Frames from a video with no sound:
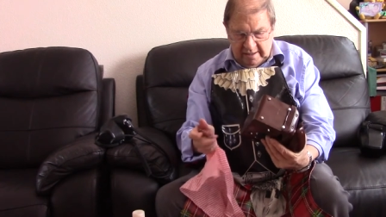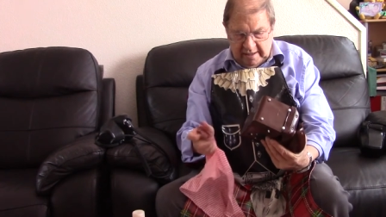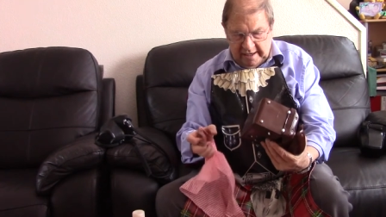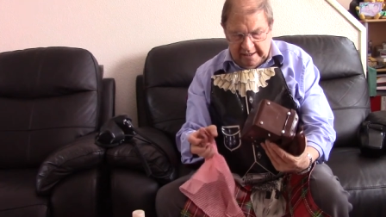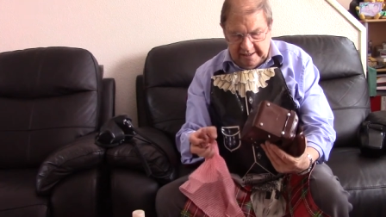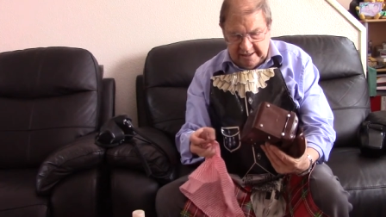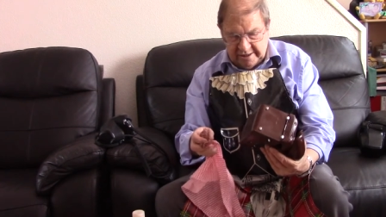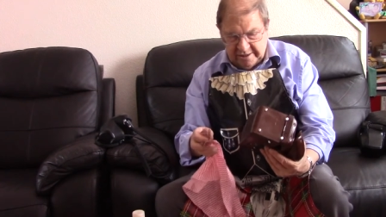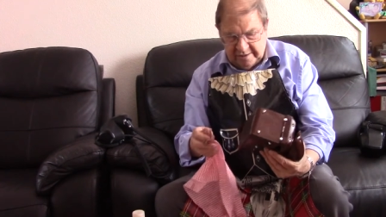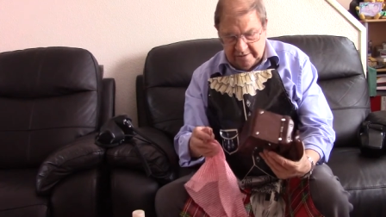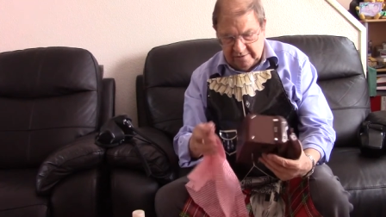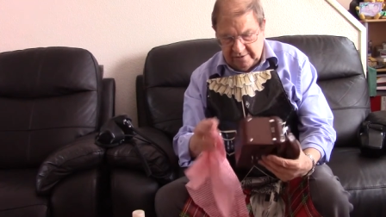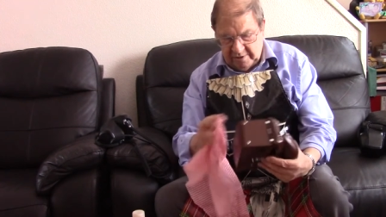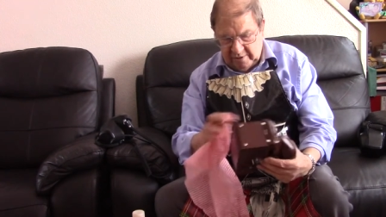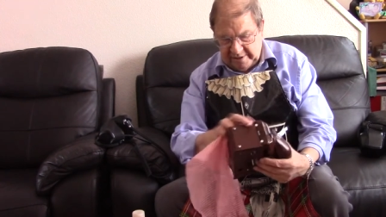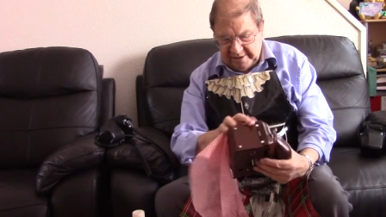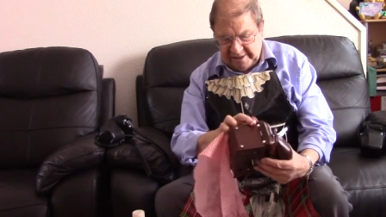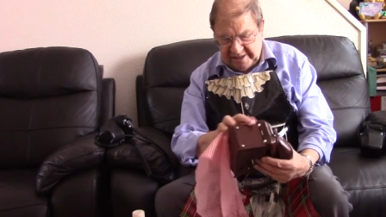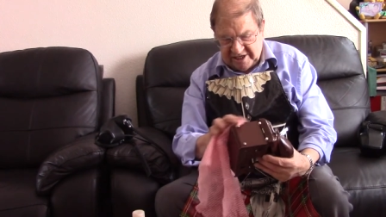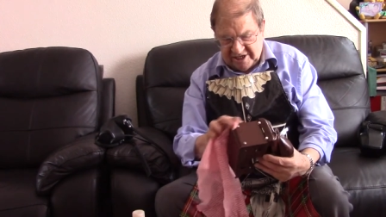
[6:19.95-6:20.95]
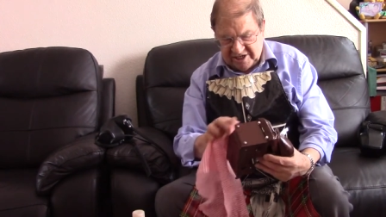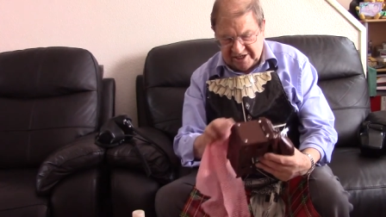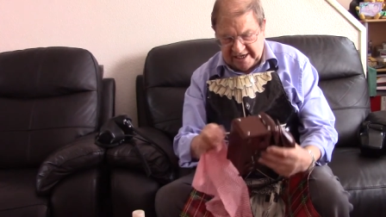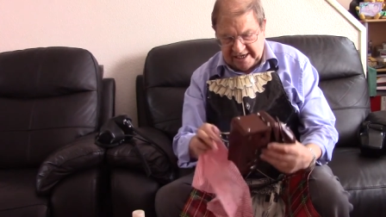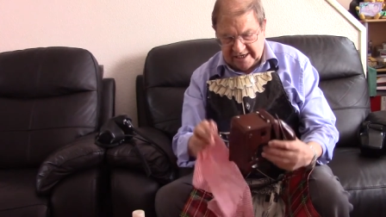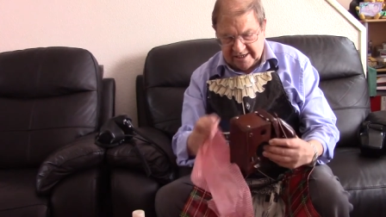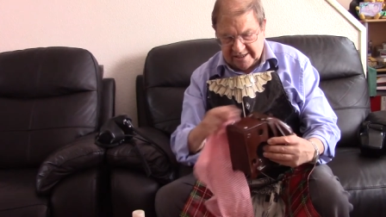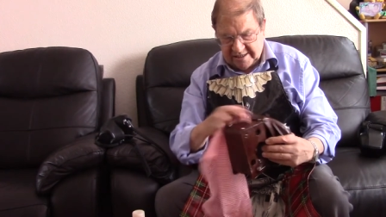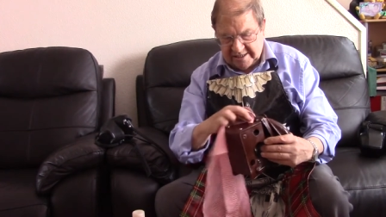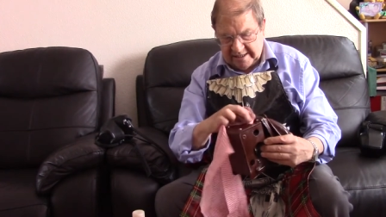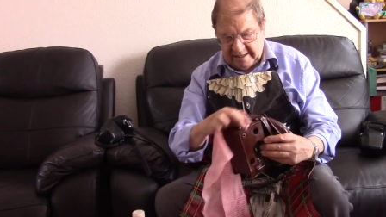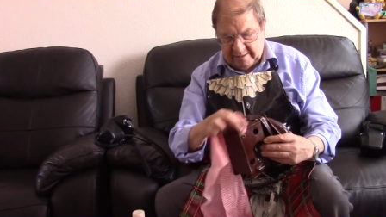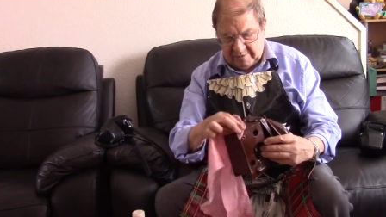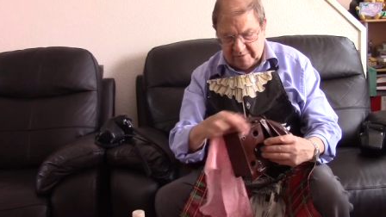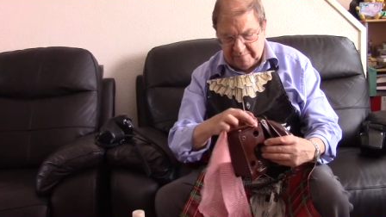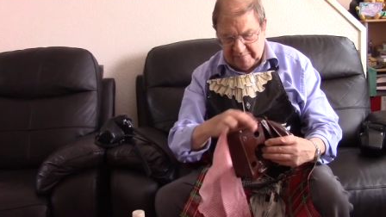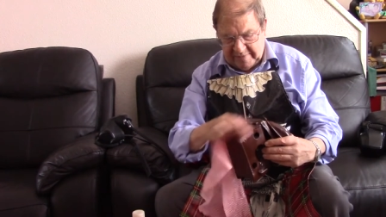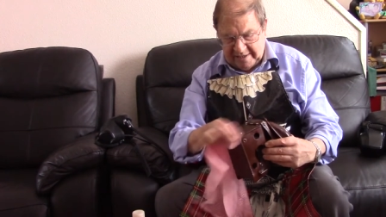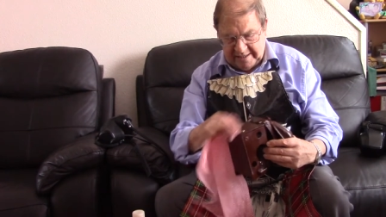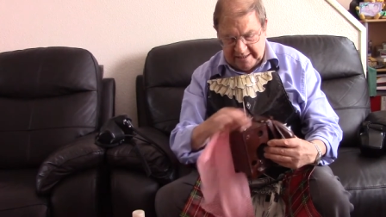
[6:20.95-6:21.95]
and it's 1960 It
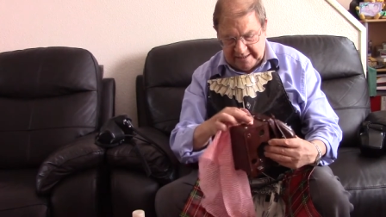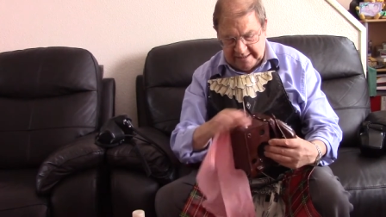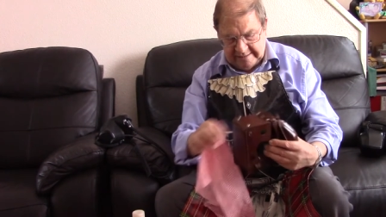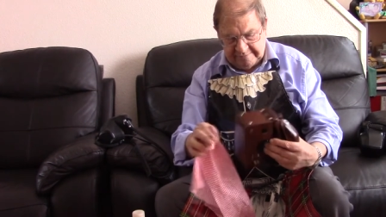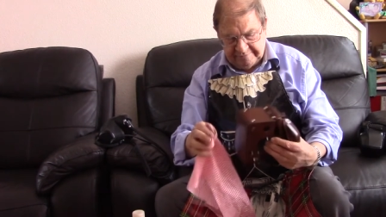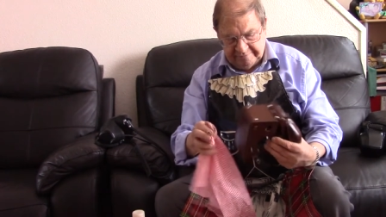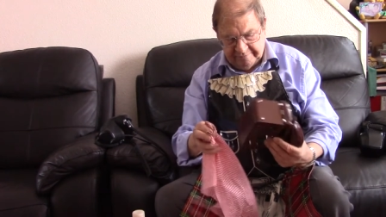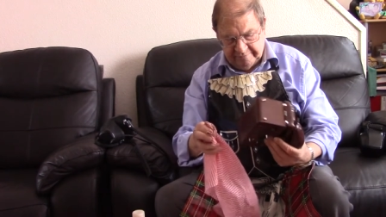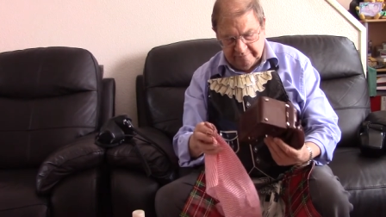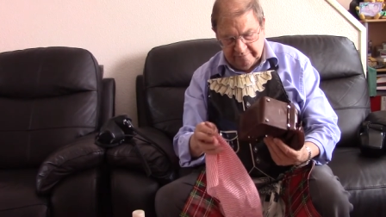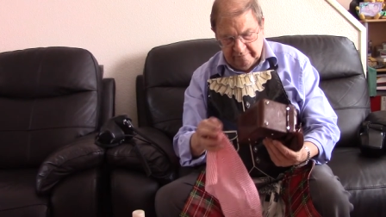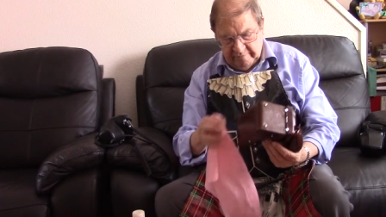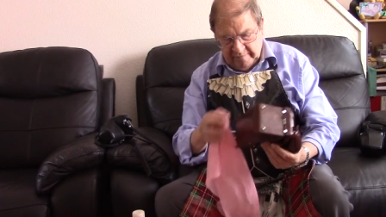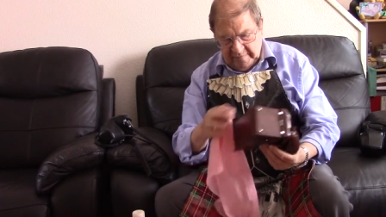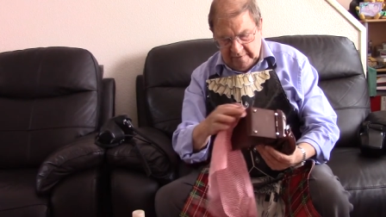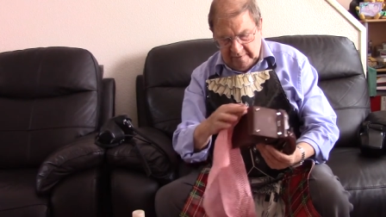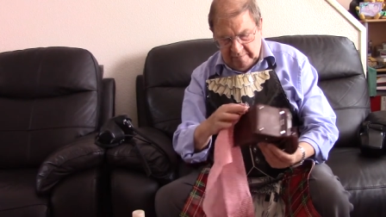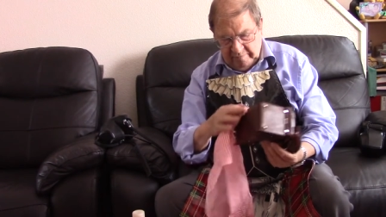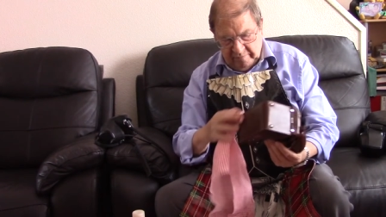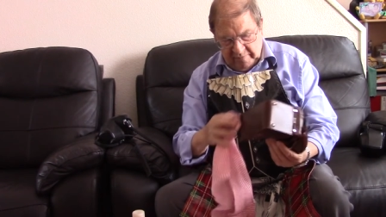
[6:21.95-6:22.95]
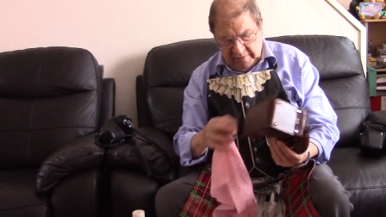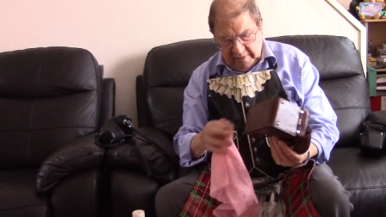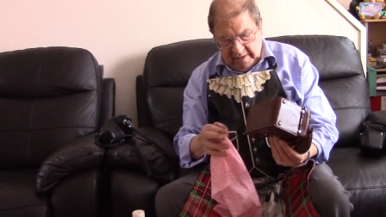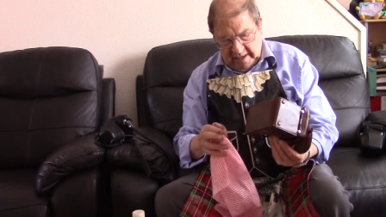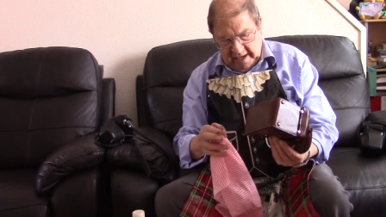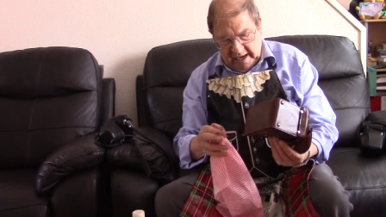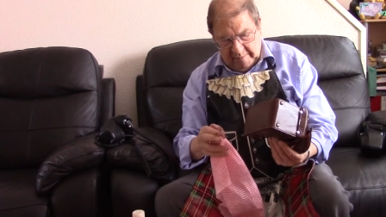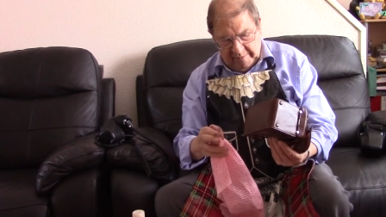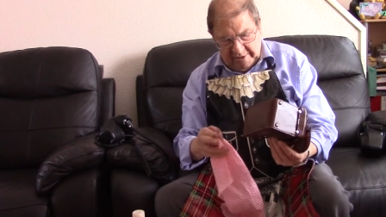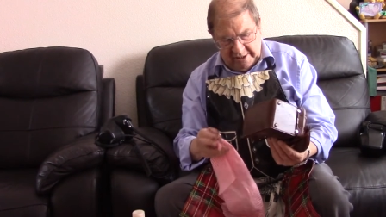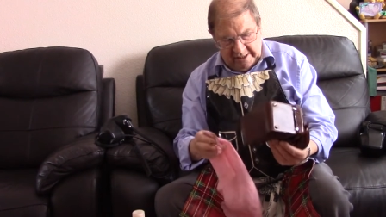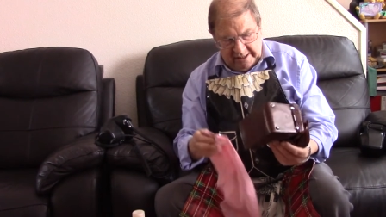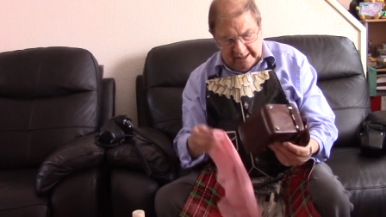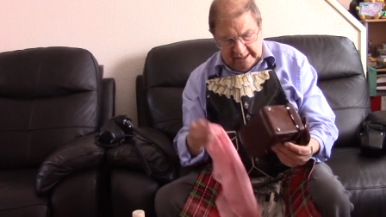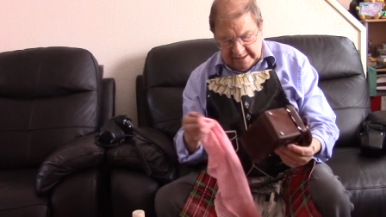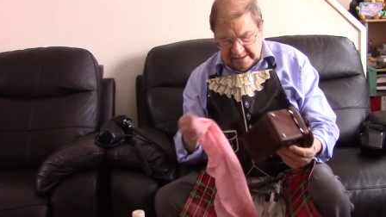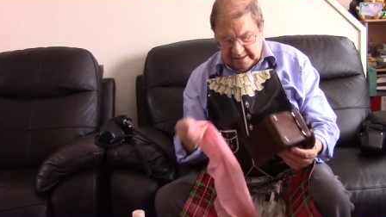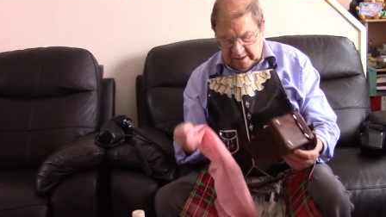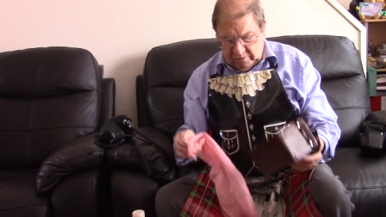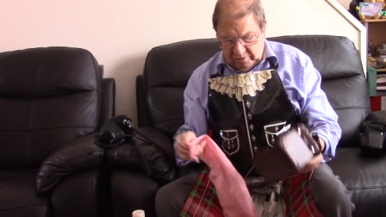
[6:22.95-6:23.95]
was made. How many
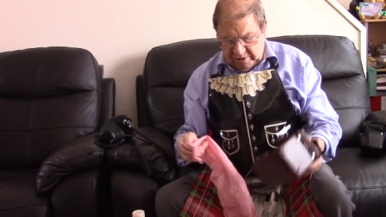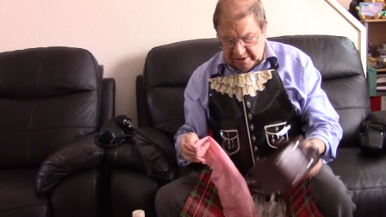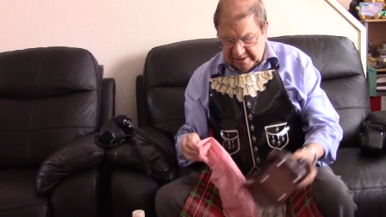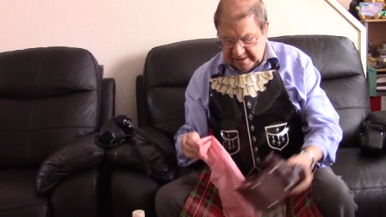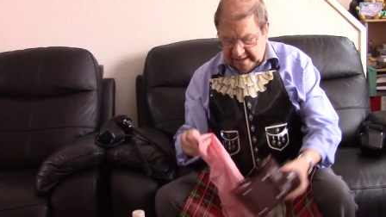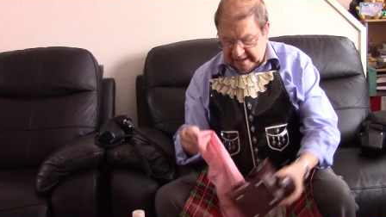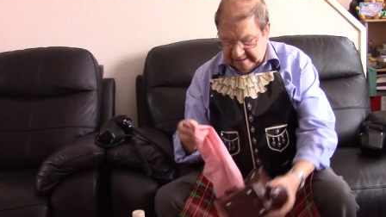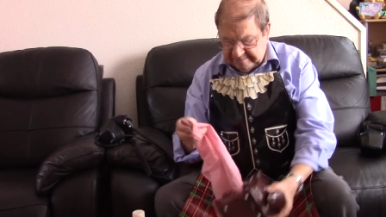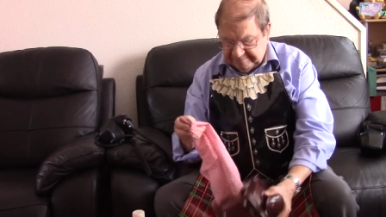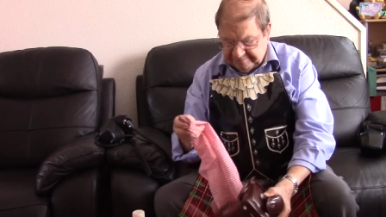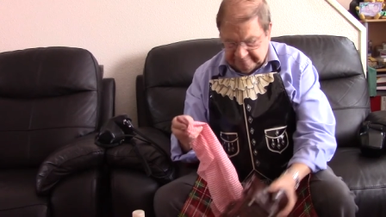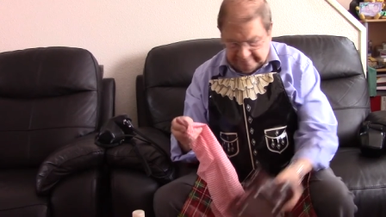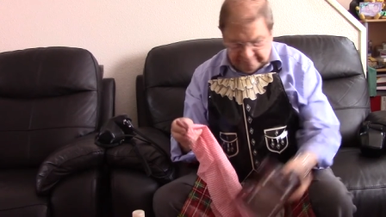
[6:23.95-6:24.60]
years old is that?